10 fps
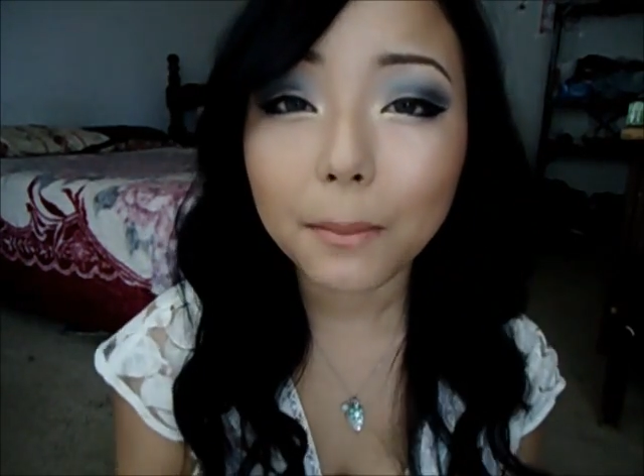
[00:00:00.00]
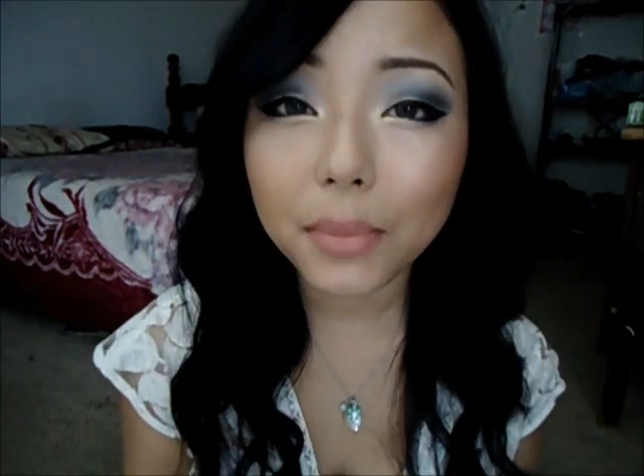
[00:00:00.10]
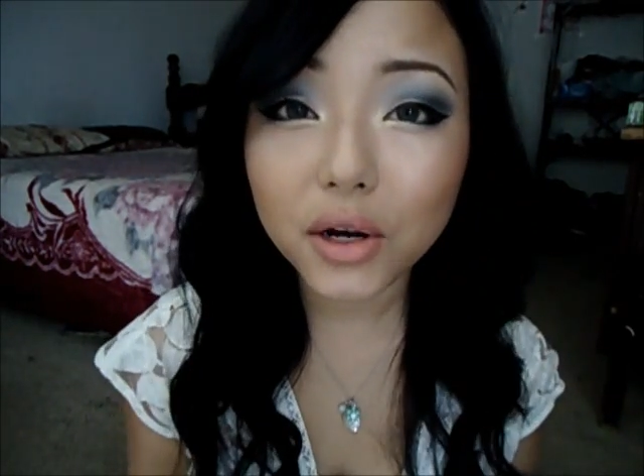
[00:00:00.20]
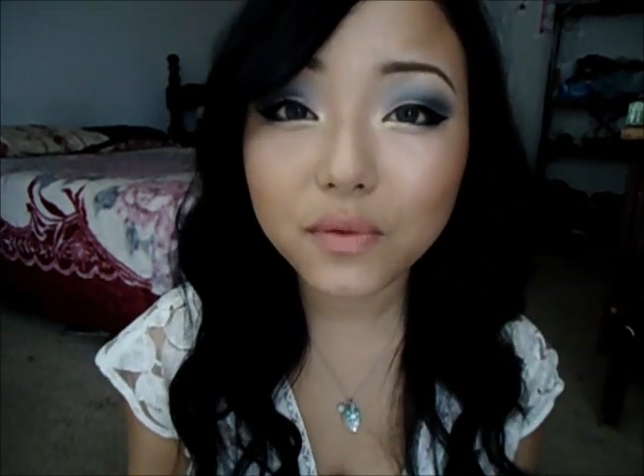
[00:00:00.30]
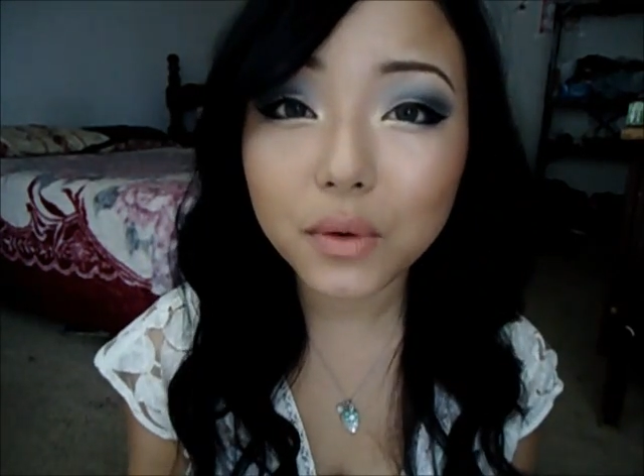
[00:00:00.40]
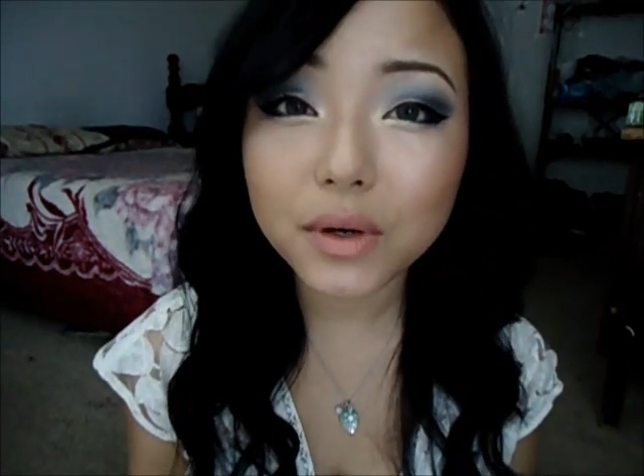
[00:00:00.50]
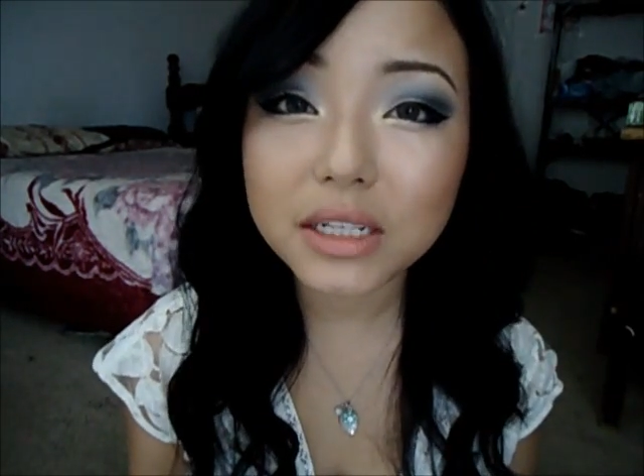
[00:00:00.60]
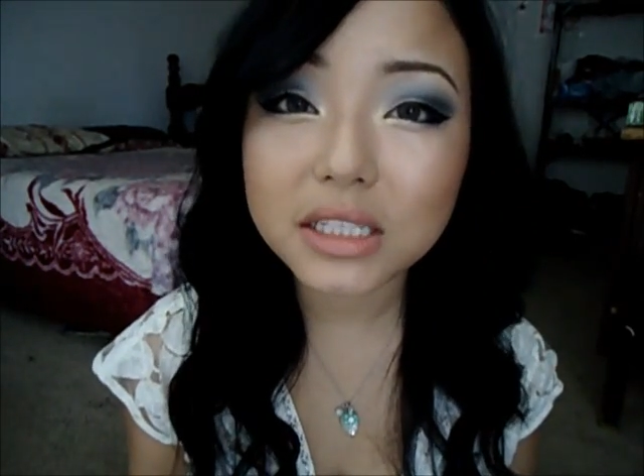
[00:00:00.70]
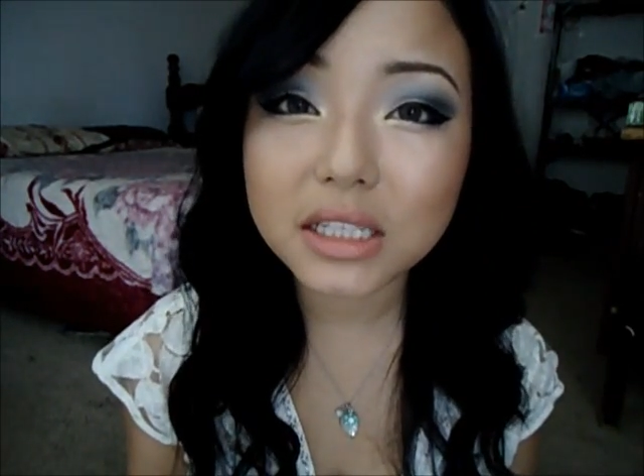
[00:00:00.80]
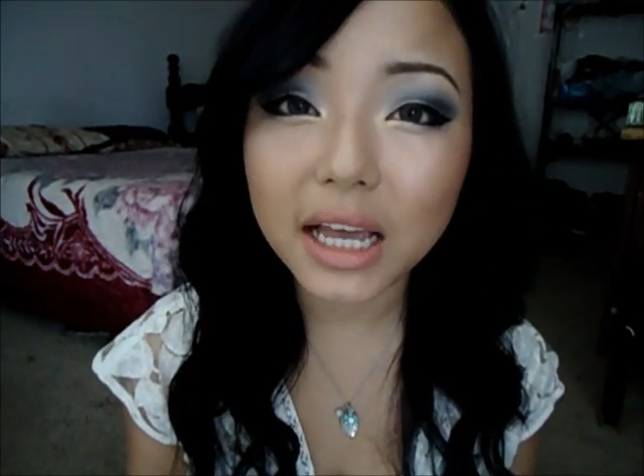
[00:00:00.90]
but of
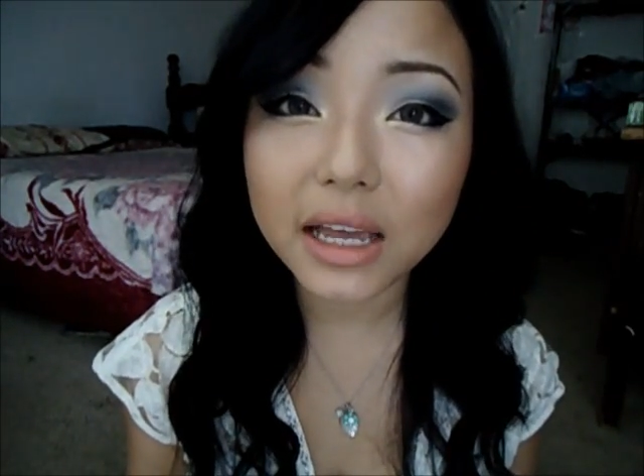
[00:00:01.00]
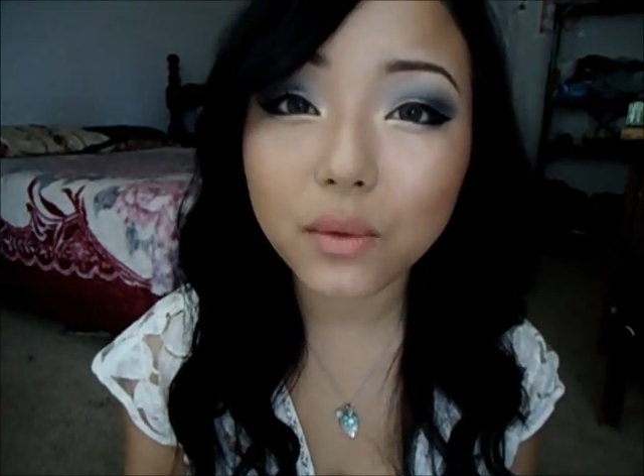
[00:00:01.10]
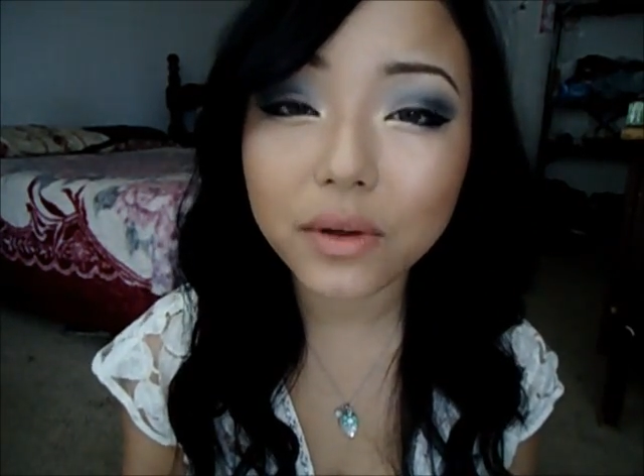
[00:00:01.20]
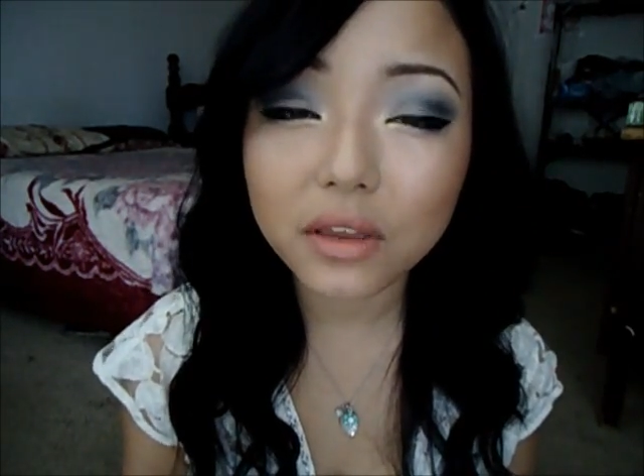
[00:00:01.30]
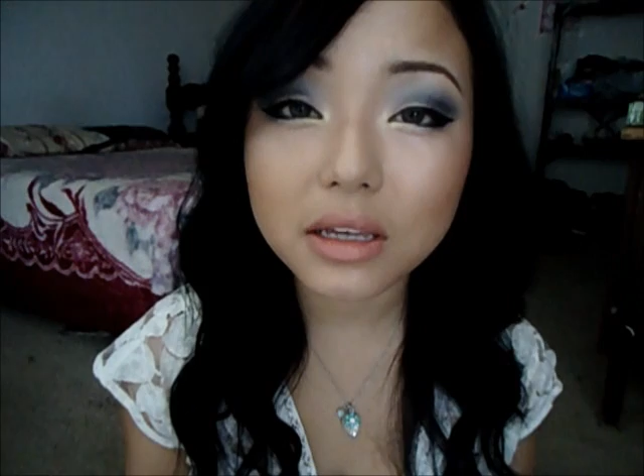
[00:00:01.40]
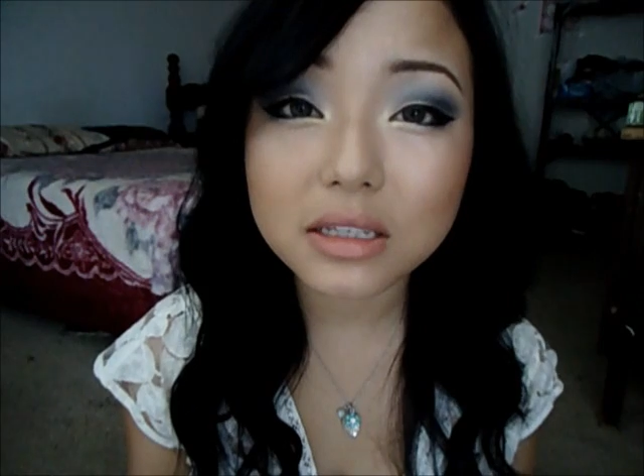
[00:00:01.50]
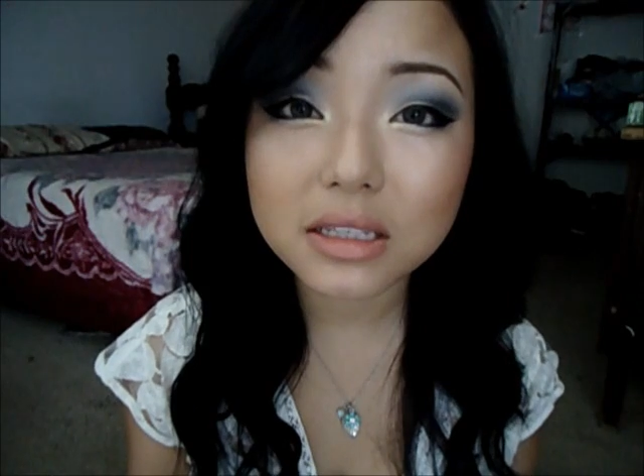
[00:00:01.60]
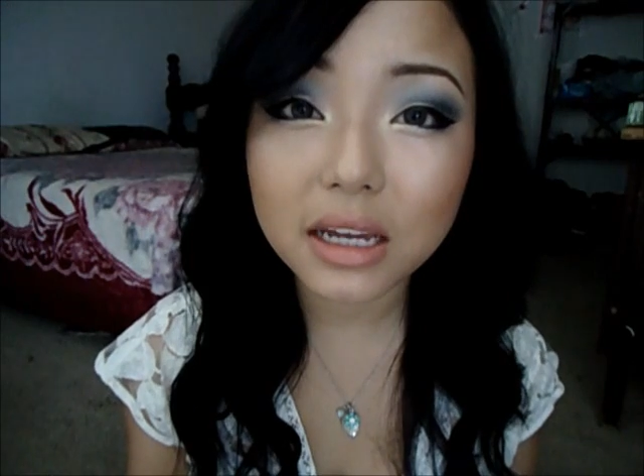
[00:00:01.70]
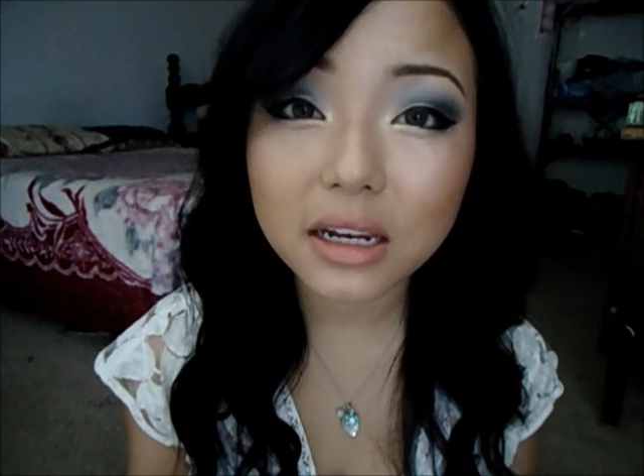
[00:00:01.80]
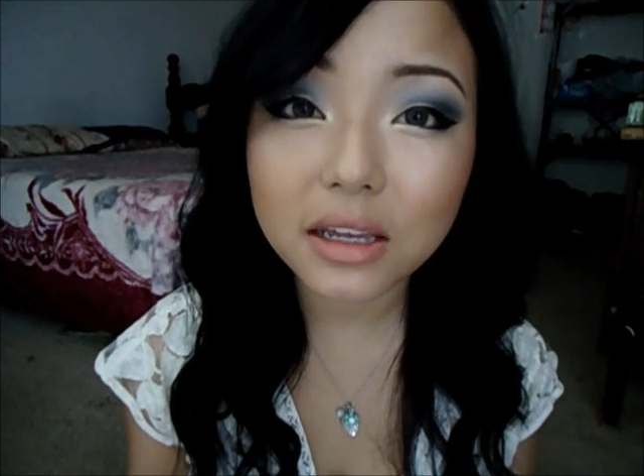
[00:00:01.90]
course, like with
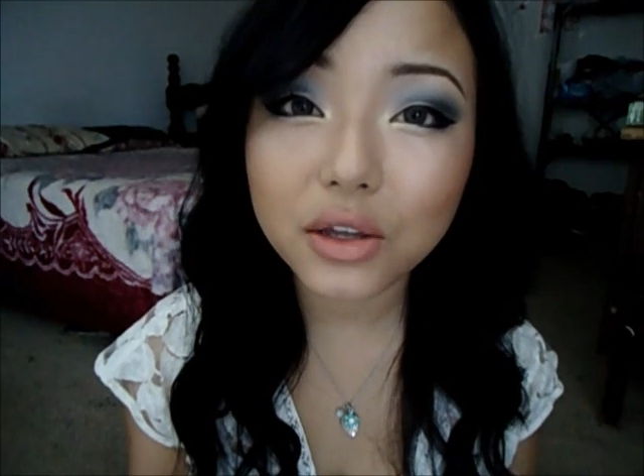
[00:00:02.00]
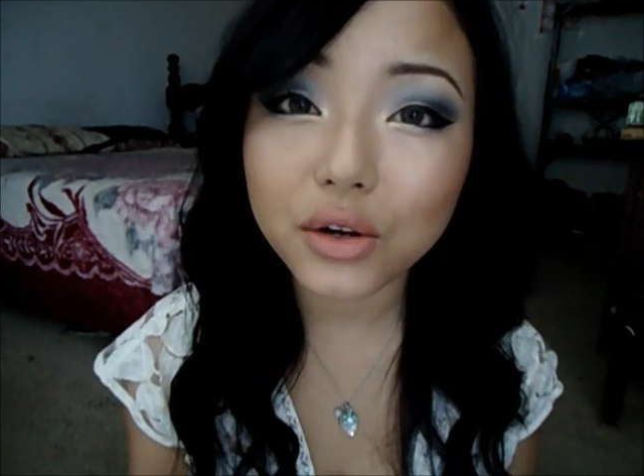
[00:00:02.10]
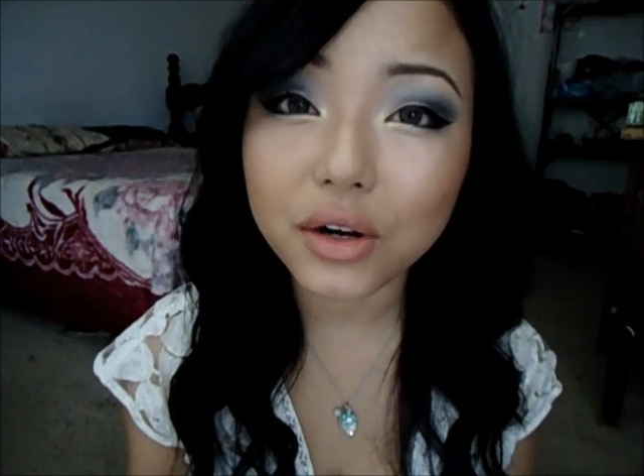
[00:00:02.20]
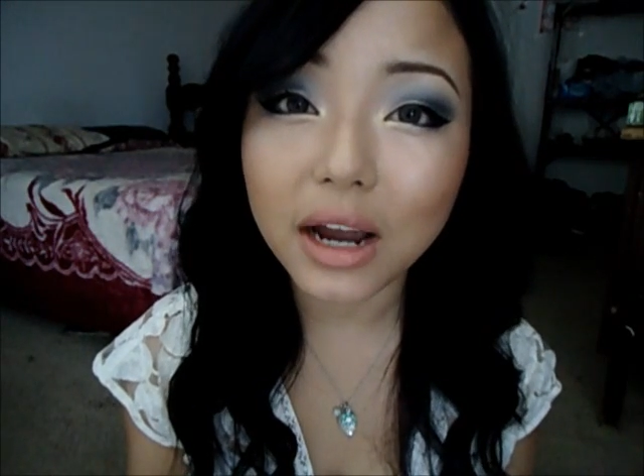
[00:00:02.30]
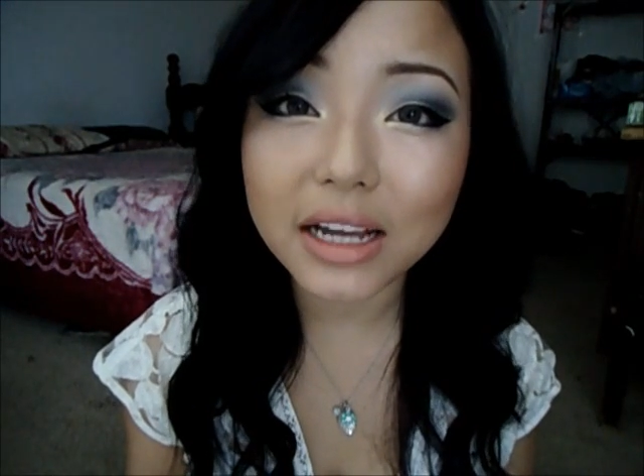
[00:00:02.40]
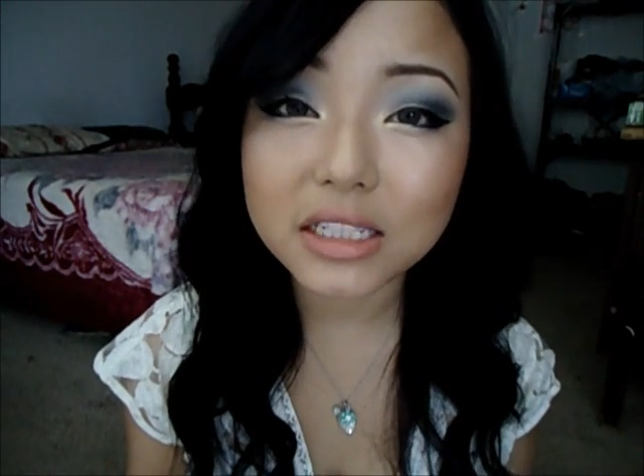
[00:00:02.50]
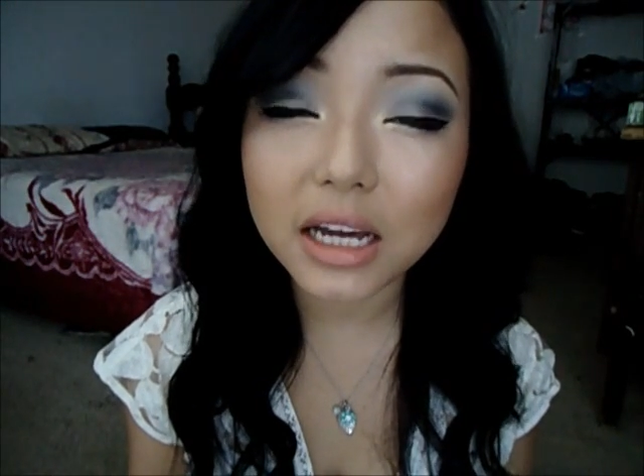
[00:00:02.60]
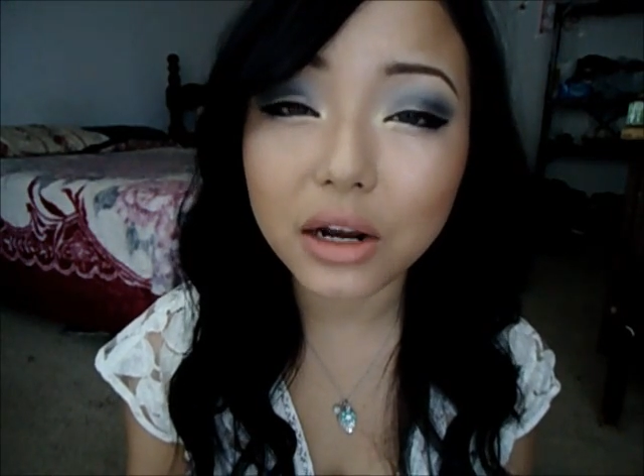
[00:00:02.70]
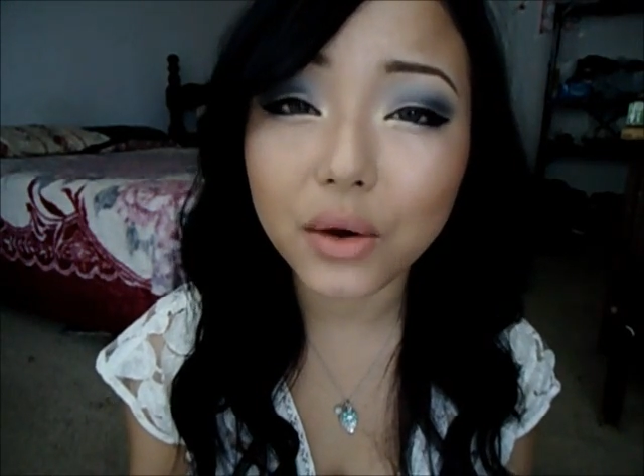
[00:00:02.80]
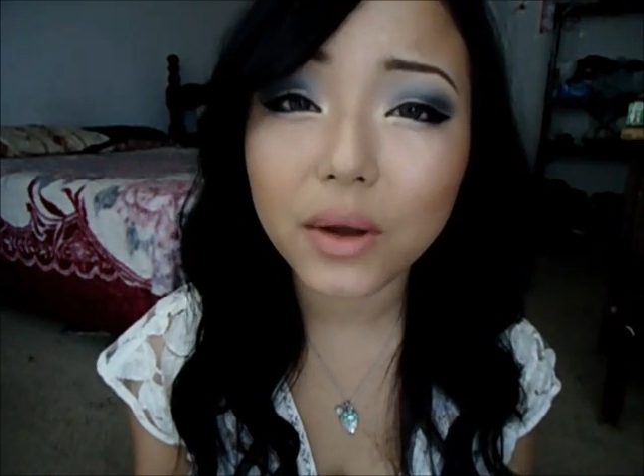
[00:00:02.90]
extending your
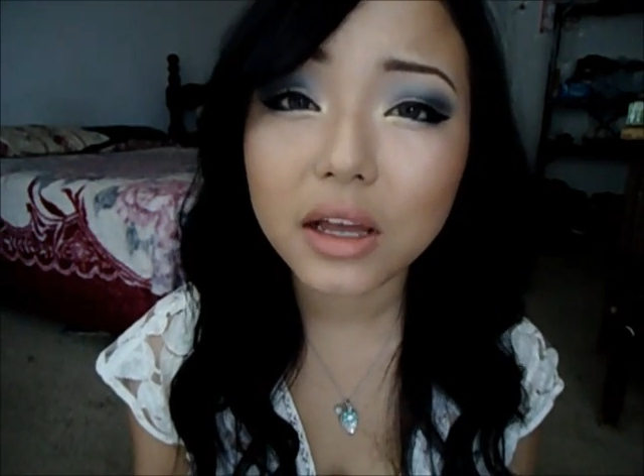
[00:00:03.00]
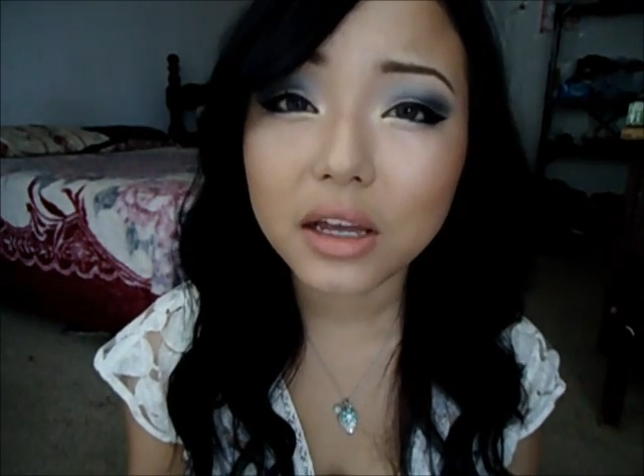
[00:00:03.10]
eyeshadow,